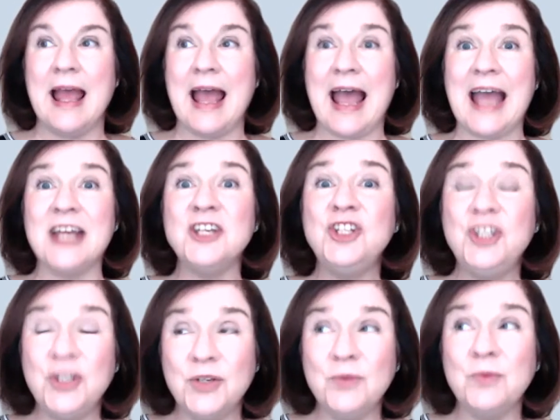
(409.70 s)
And
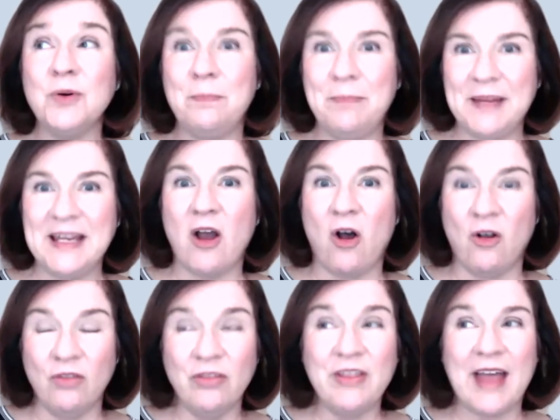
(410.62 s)
you will be
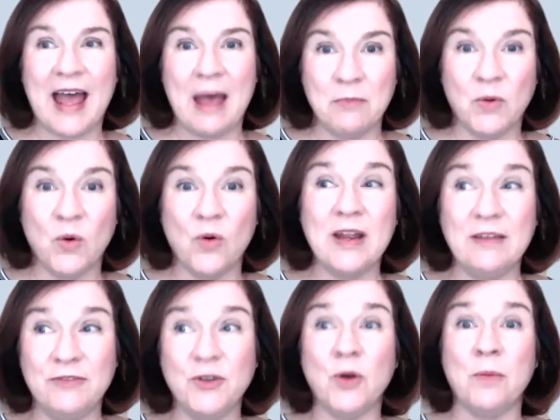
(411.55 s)
on that more.
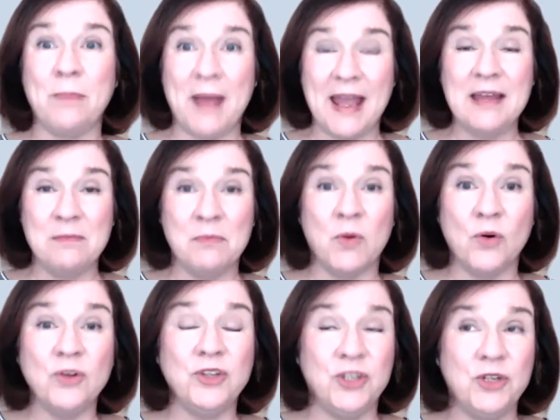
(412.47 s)
If you're paying
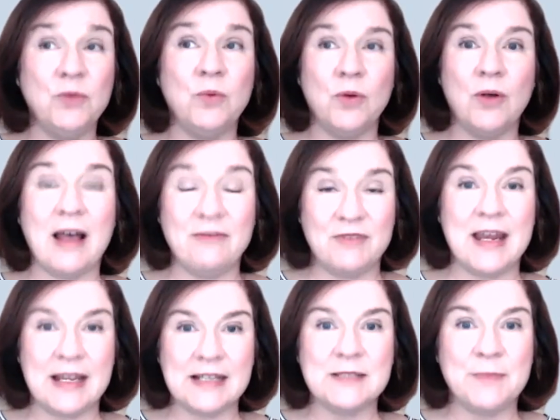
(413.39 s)
more, you will have
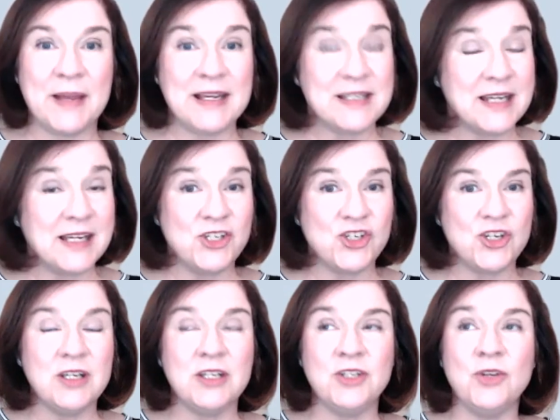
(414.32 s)
an
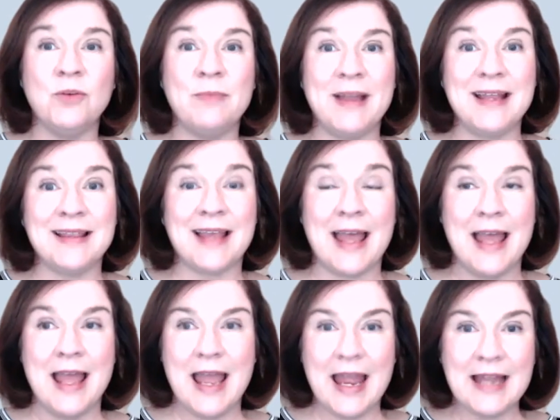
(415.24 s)
expectation and you'll make that
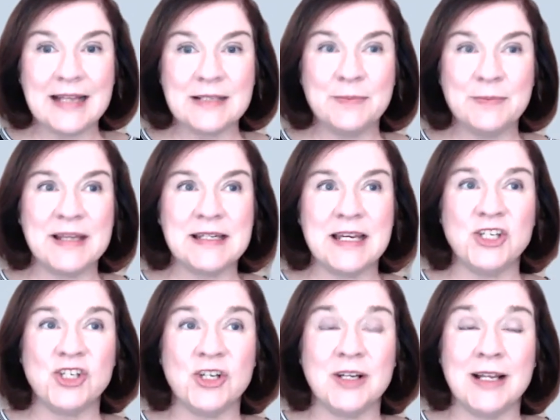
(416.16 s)

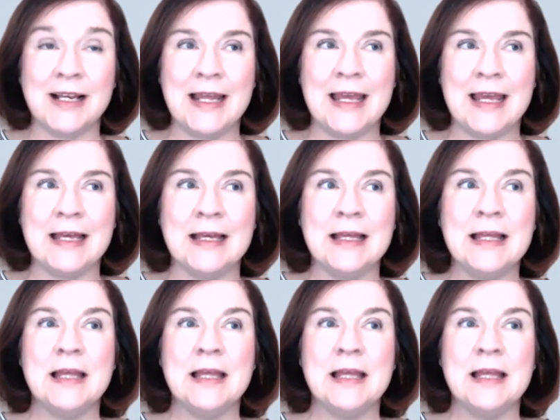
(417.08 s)
expectation clear.